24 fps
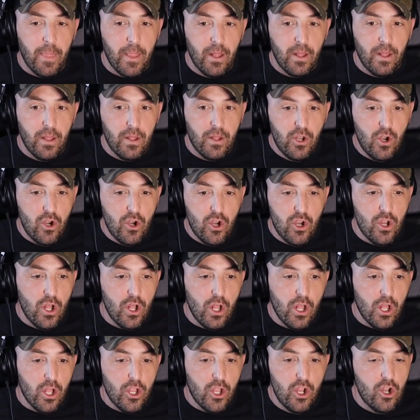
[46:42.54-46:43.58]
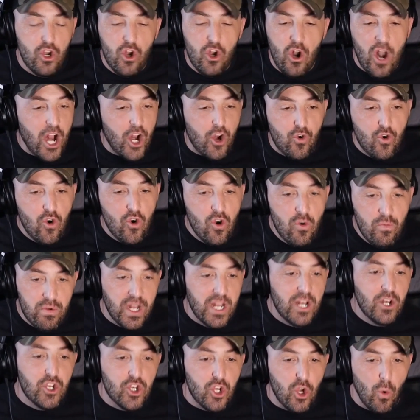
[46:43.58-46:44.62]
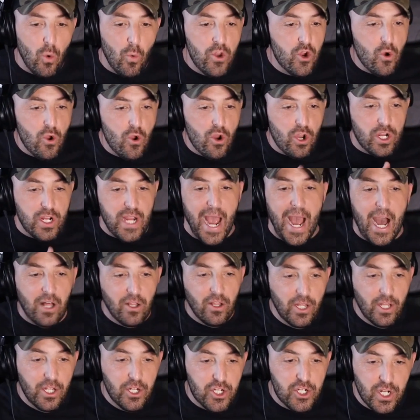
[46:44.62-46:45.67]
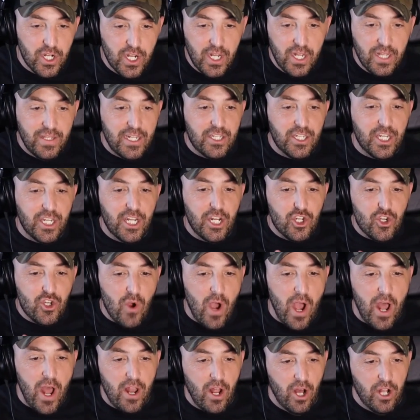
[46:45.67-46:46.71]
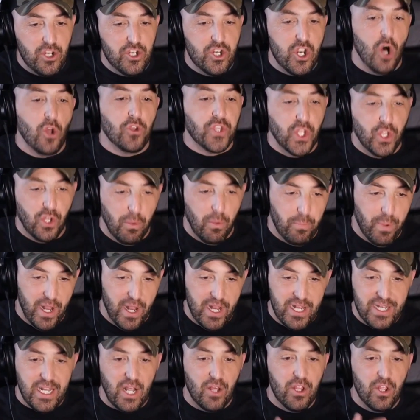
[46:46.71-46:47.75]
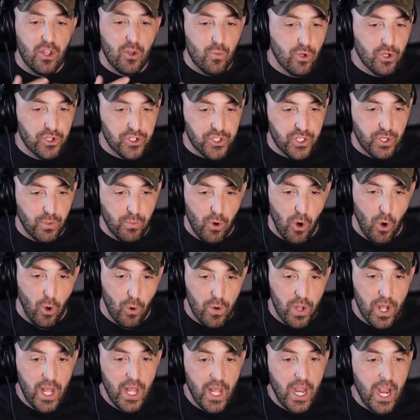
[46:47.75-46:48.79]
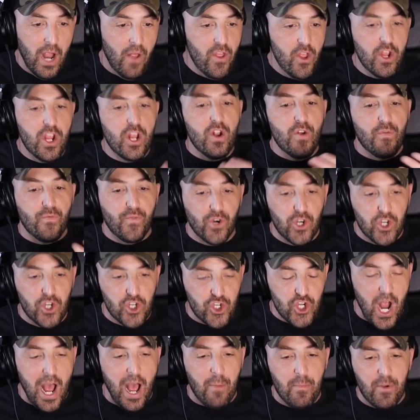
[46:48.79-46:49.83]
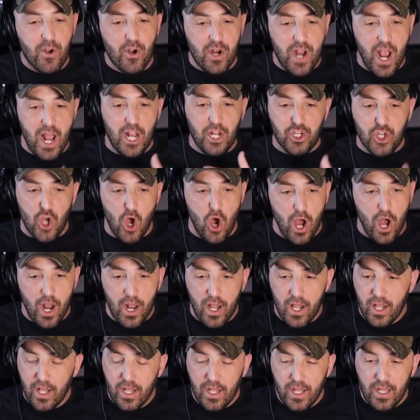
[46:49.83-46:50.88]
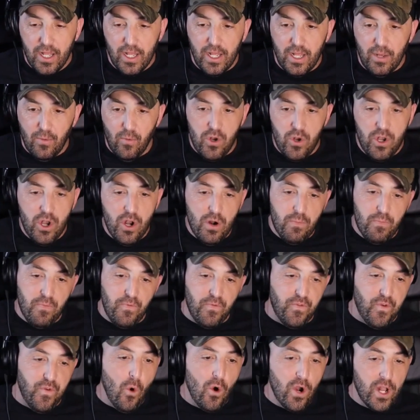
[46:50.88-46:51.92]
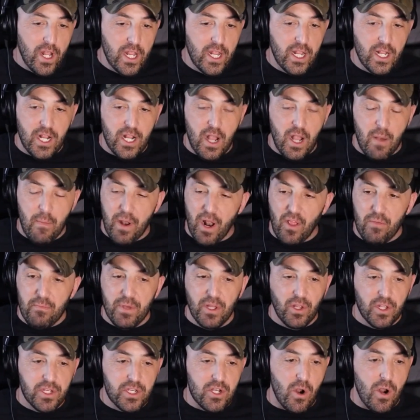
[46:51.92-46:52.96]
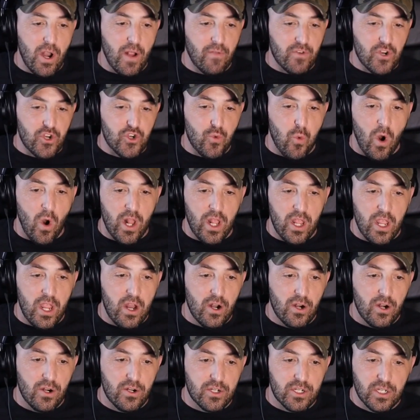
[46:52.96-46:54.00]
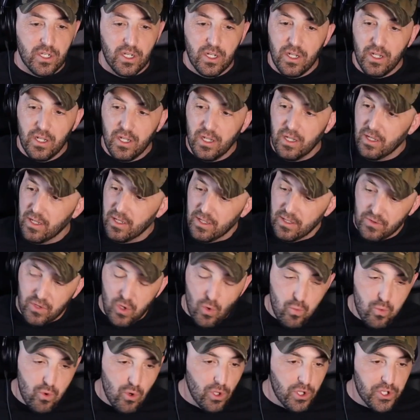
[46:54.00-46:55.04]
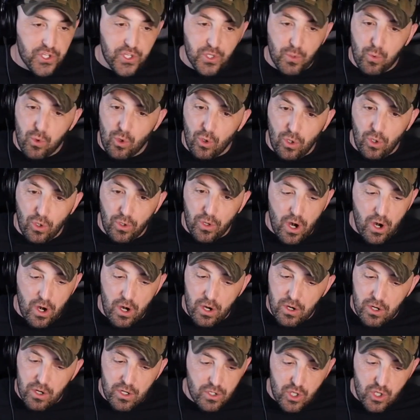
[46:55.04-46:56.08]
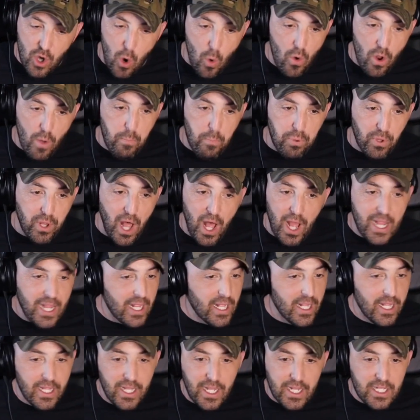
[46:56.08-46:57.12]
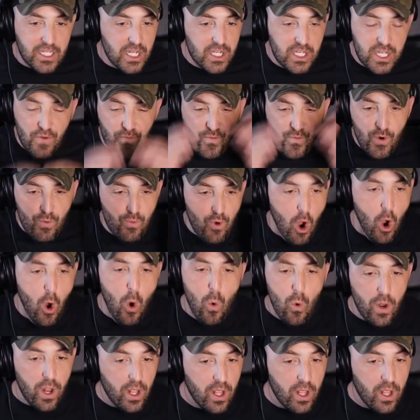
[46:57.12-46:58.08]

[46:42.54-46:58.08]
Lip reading: you're not groomed into. When you go to college, they teach you how to adult a little bit and tell you the rules of the road. And then you get your first job and you're kind of taught. When you're 40, coming out of the military after 20 years, the rules of the road don't apply. It's a different road.